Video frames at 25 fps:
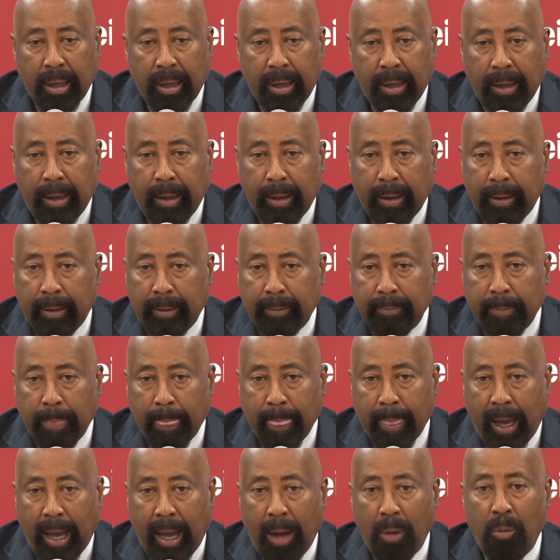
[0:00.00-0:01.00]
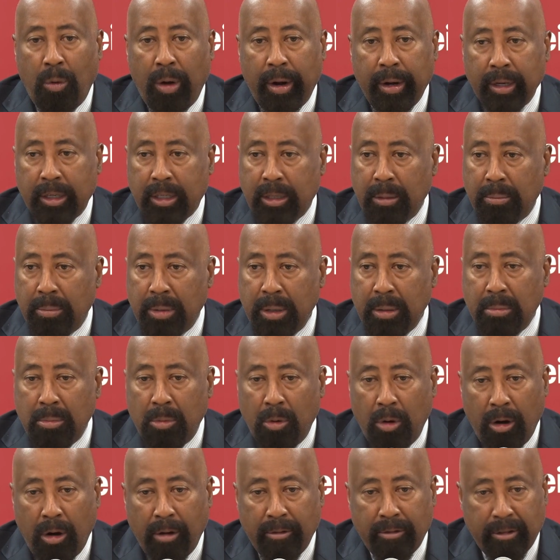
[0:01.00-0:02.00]
I want it to be
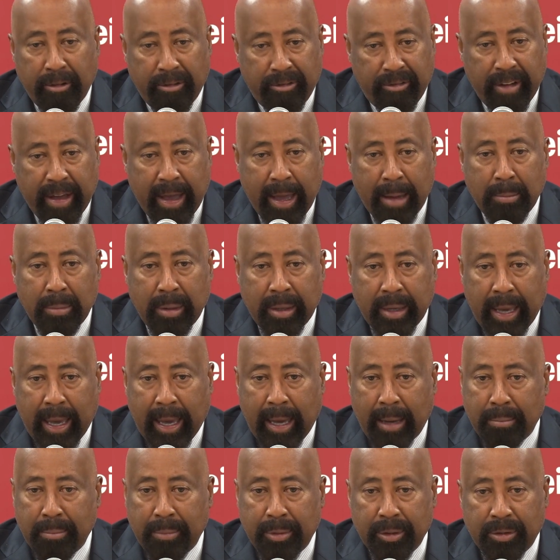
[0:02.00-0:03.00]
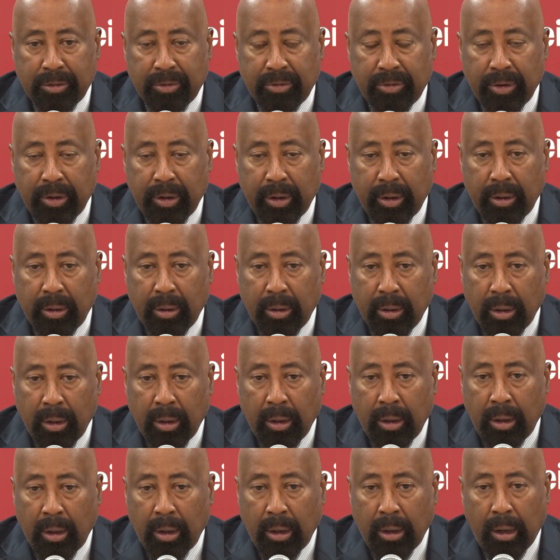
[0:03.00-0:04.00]
more of a family atmosphere
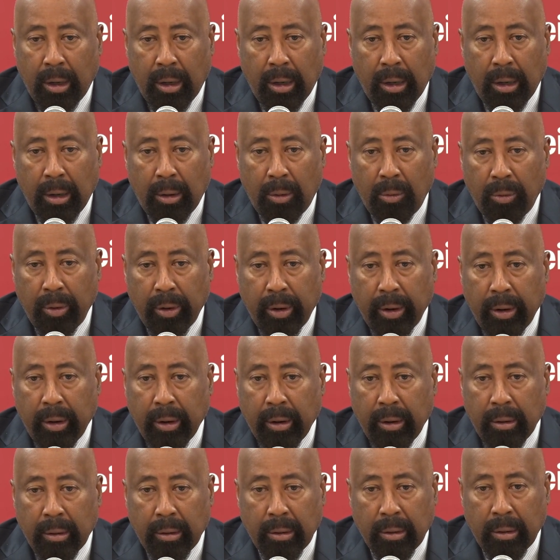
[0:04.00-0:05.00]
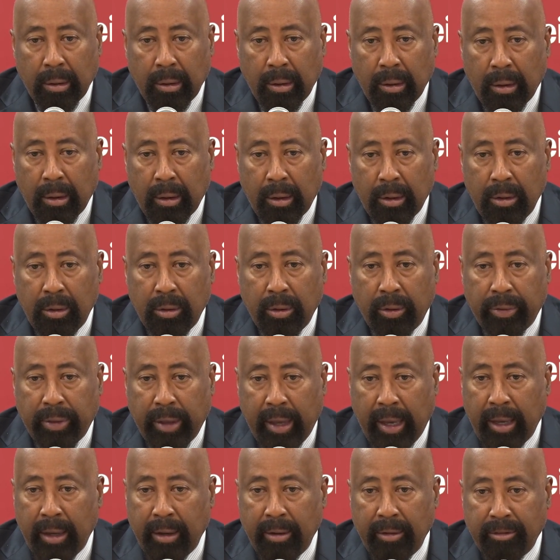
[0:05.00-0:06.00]
where, you know,
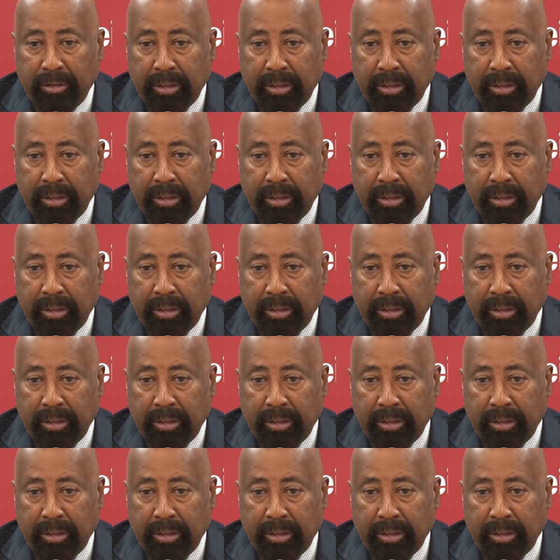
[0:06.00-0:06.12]
they